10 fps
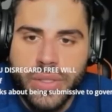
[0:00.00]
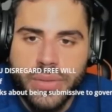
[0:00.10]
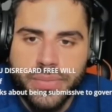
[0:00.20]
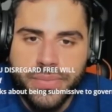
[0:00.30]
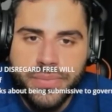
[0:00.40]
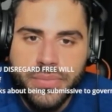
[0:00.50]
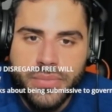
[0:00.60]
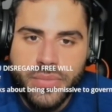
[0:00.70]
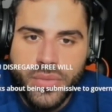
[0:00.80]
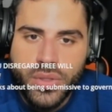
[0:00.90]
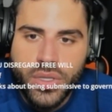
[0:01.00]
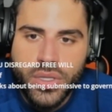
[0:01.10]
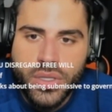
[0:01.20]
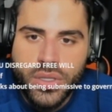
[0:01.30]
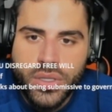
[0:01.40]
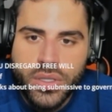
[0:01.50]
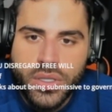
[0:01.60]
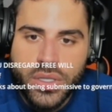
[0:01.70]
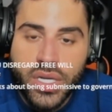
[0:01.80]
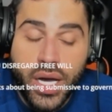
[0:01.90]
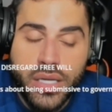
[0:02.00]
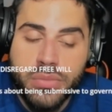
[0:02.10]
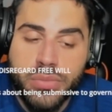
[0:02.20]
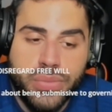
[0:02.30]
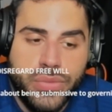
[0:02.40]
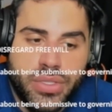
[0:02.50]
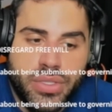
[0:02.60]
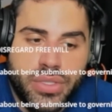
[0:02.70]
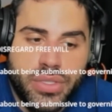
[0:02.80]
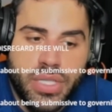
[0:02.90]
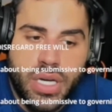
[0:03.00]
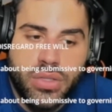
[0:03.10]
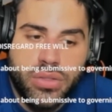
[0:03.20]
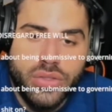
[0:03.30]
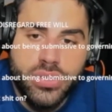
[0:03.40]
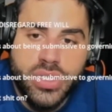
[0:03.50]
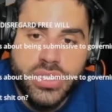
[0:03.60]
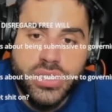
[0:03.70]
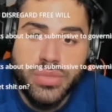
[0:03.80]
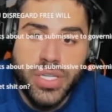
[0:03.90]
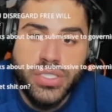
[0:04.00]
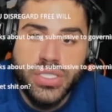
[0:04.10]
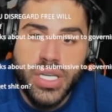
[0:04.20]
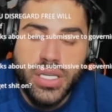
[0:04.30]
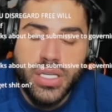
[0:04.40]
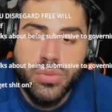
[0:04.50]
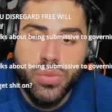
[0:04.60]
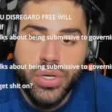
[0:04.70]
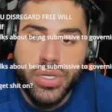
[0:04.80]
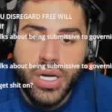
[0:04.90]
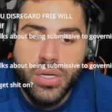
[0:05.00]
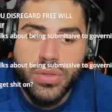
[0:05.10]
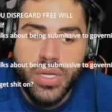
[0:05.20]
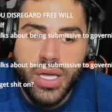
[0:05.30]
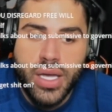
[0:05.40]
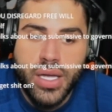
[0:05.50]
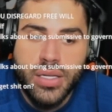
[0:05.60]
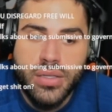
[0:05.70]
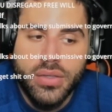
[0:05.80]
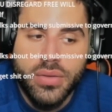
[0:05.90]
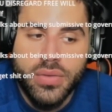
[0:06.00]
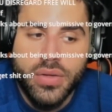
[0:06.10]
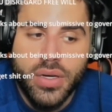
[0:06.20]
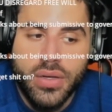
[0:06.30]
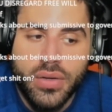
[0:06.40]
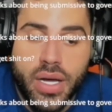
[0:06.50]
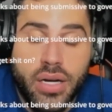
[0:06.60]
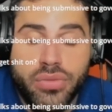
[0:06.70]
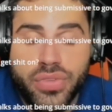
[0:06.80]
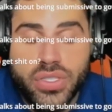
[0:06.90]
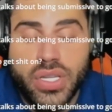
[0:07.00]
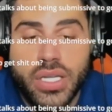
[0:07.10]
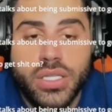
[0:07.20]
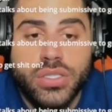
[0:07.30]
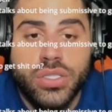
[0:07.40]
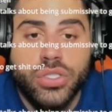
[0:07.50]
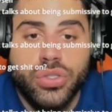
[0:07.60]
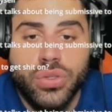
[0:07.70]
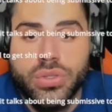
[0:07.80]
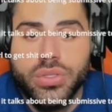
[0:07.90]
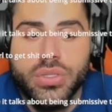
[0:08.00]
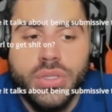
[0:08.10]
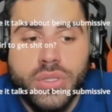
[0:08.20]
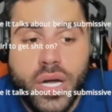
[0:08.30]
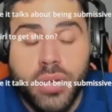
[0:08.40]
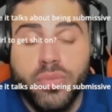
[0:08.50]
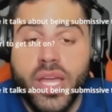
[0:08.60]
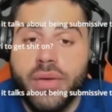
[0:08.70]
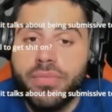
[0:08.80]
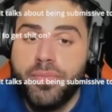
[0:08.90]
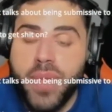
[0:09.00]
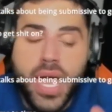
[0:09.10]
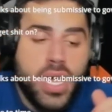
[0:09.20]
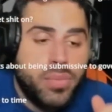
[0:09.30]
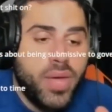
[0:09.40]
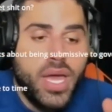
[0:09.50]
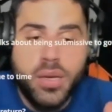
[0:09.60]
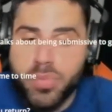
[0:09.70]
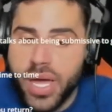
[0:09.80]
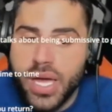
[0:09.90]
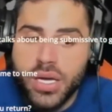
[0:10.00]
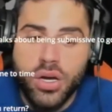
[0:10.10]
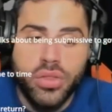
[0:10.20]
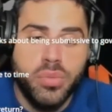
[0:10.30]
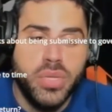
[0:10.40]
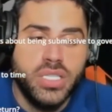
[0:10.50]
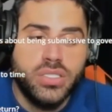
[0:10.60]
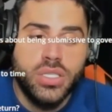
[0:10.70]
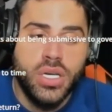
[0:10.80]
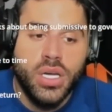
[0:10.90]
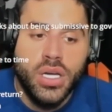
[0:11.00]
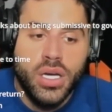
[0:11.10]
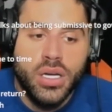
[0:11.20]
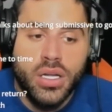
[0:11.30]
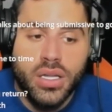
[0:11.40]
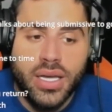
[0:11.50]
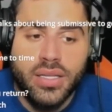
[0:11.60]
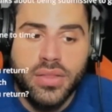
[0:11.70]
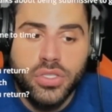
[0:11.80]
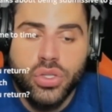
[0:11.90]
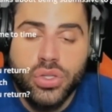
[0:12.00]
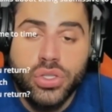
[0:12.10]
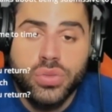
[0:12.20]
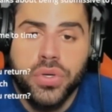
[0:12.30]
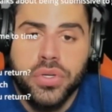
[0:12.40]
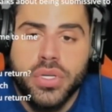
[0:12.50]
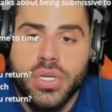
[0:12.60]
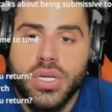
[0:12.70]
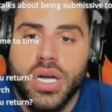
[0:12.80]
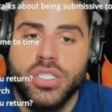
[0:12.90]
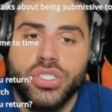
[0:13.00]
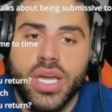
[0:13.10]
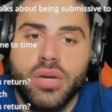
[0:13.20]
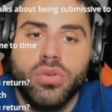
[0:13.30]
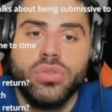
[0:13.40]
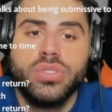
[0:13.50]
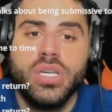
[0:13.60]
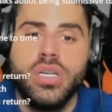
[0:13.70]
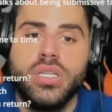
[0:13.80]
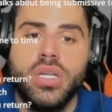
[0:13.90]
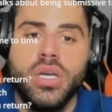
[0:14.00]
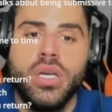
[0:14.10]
Zherka talks about his training and possible upcoming fight. Burnt out, dude. This is my second workout, and I don't feel tightness on the shoulder. I'm like bang, bang, bang on the mitts. Like the shoulder's working. I just can't rotate it.